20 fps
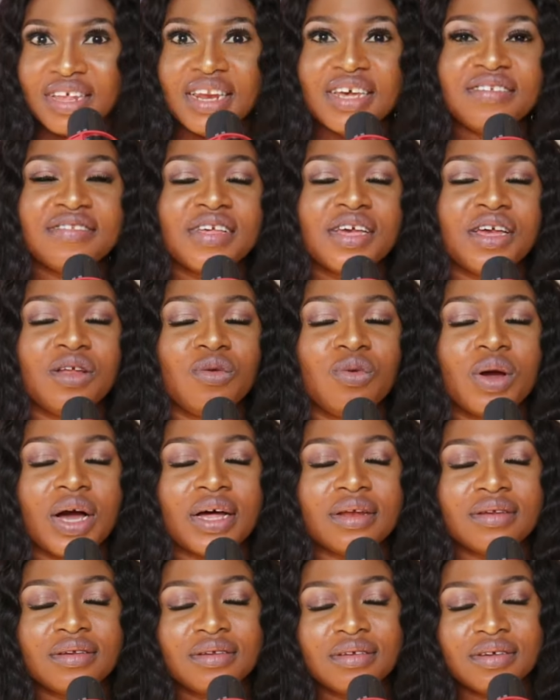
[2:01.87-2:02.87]
year, let's take a look
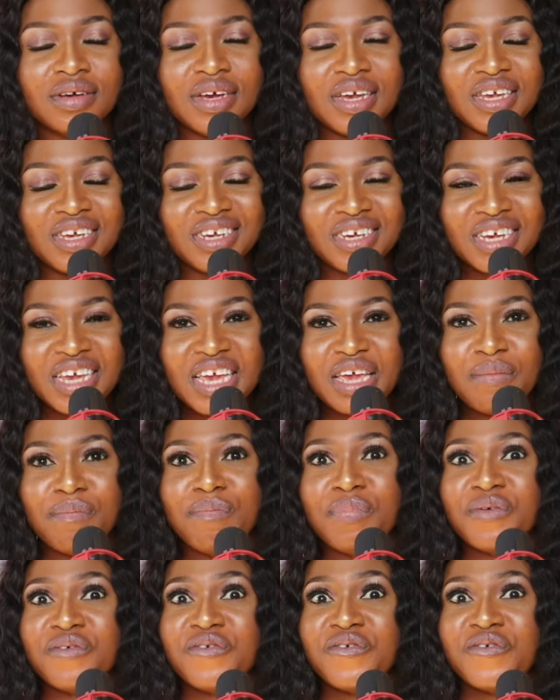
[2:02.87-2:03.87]
at a year
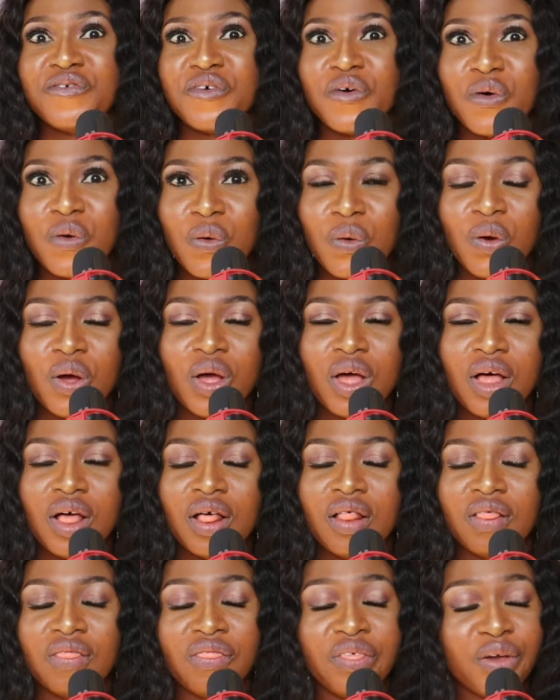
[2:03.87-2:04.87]
before
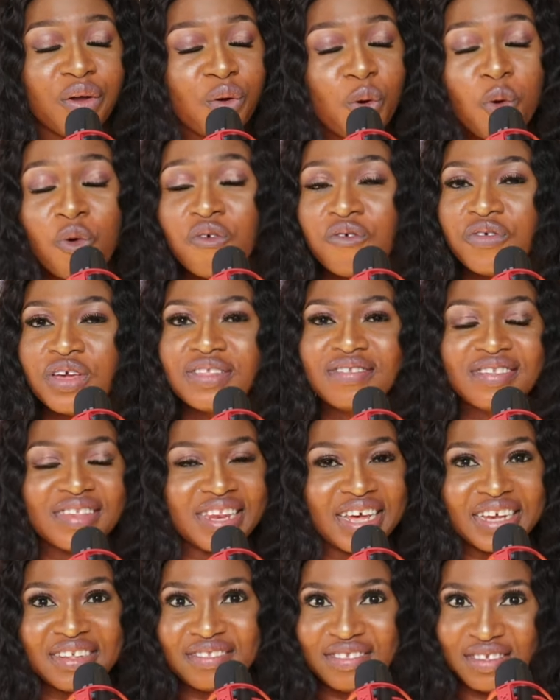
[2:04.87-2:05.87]
the
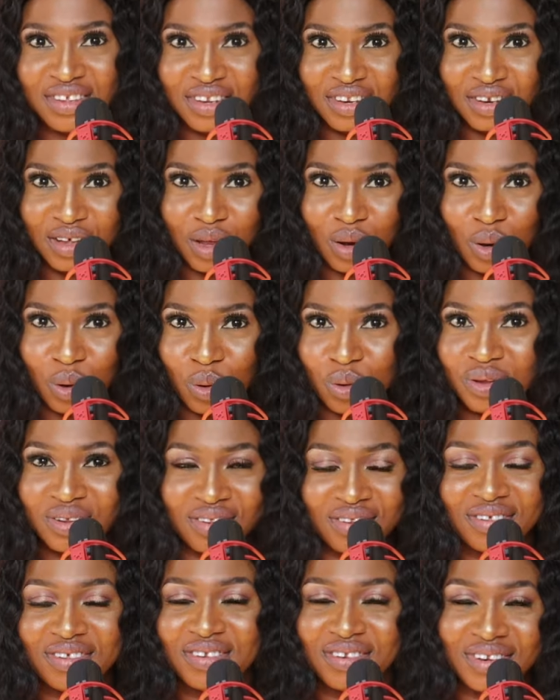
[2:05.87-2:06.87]
COVID-19
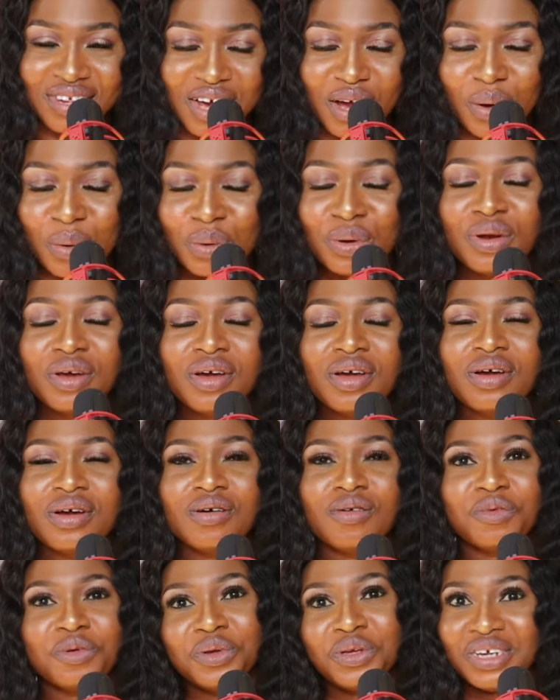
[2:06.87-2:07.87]
lockdown,
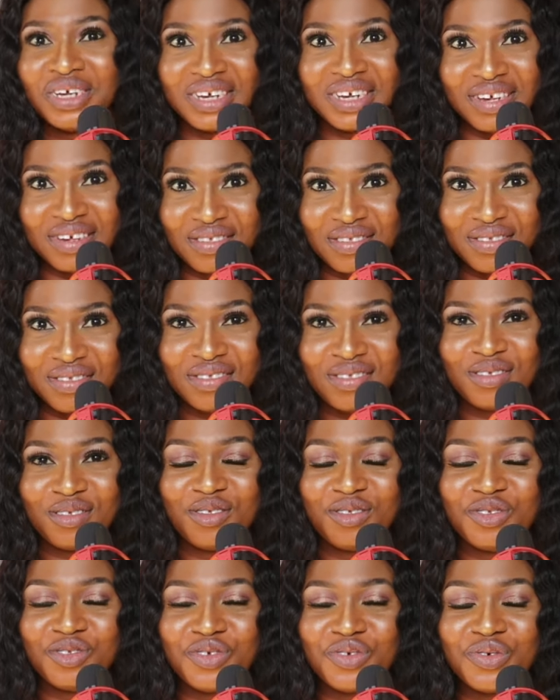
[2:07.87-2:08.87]
which is
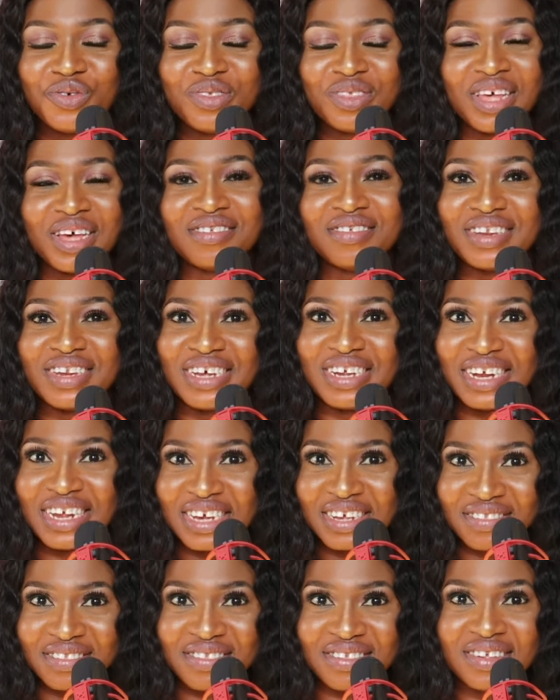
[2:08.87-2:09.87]

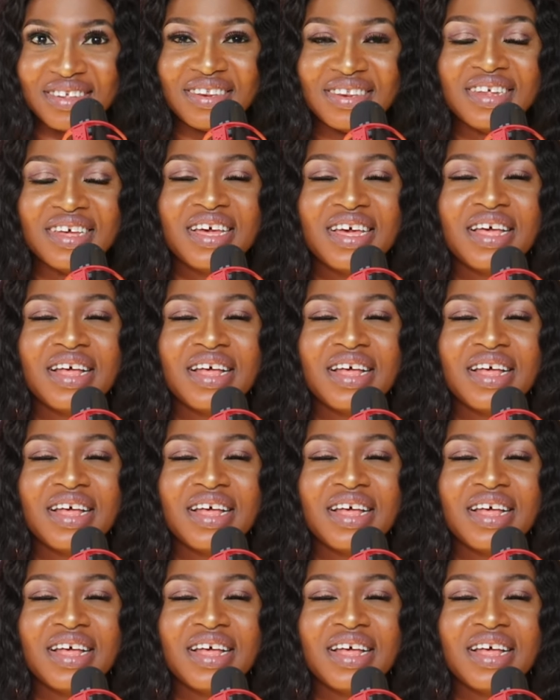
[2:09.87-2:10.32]
2019.